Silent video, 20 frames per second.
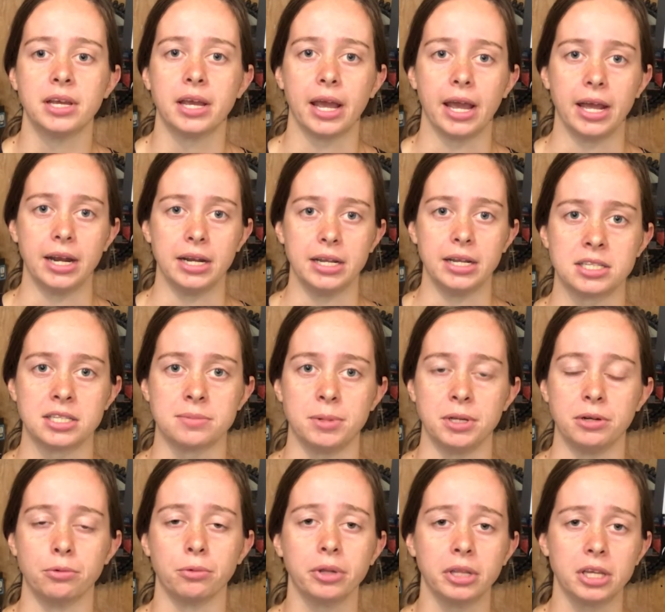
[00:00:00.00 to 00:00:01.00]
And
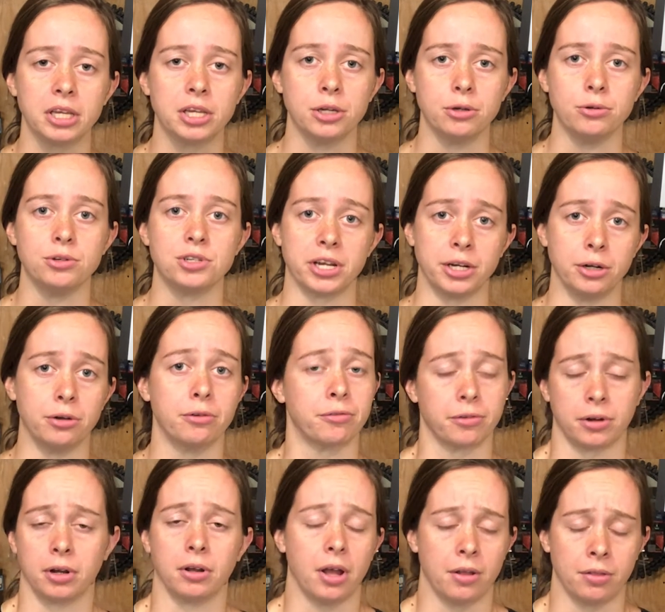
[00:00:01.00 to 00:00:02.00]
been really huge, I know,
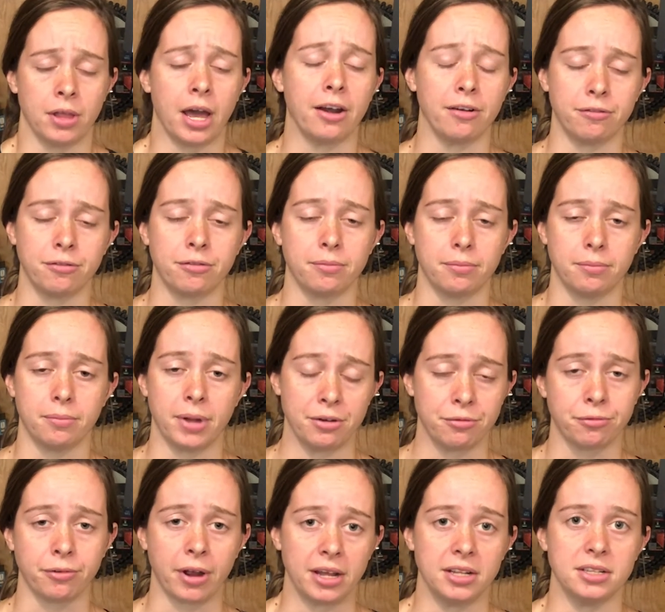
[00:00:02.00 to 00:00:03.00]
for a lot of my
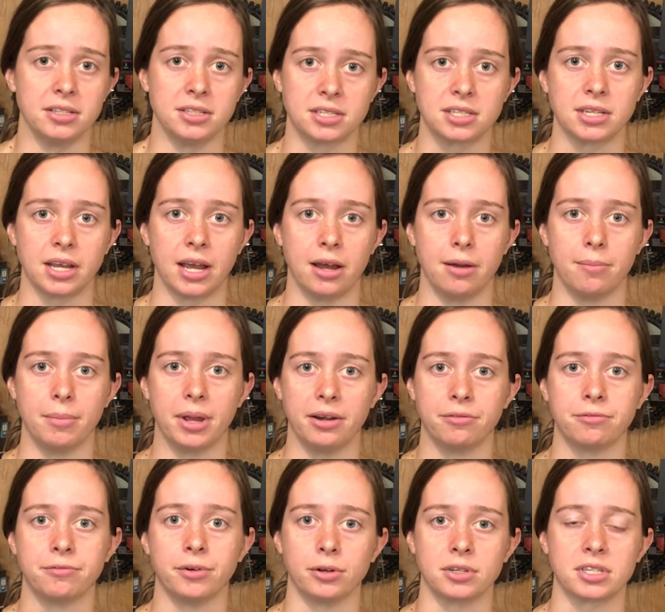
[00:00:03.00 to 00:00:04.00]
friends
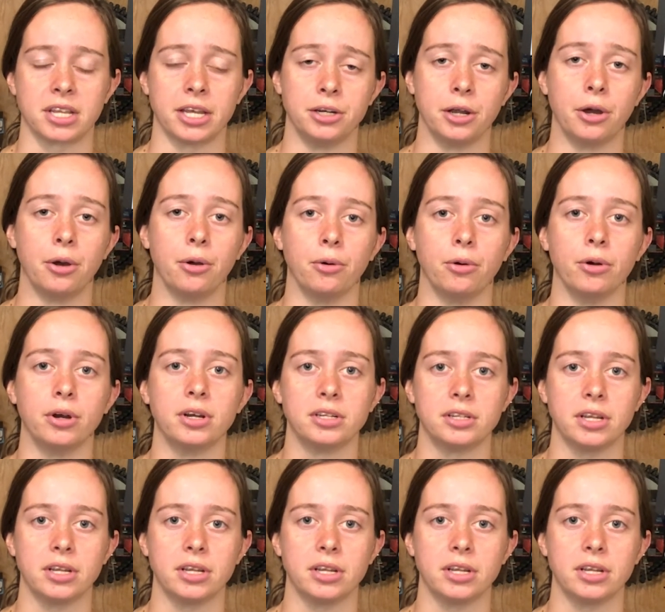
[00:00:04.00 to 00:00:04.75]
and folks I know,